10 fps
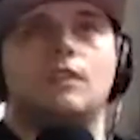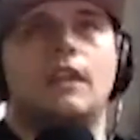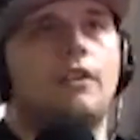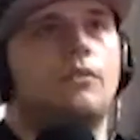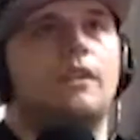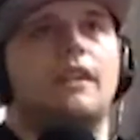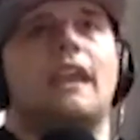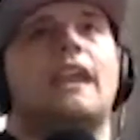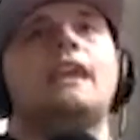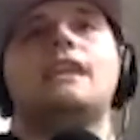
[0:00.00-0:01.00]

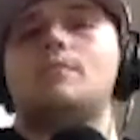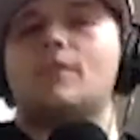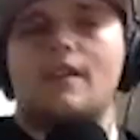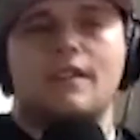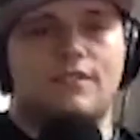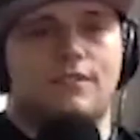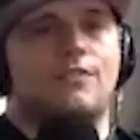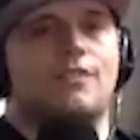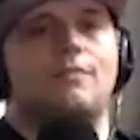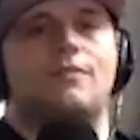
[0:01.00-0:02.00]
$80 or
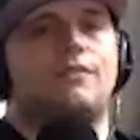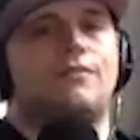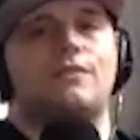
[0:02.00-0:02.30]
something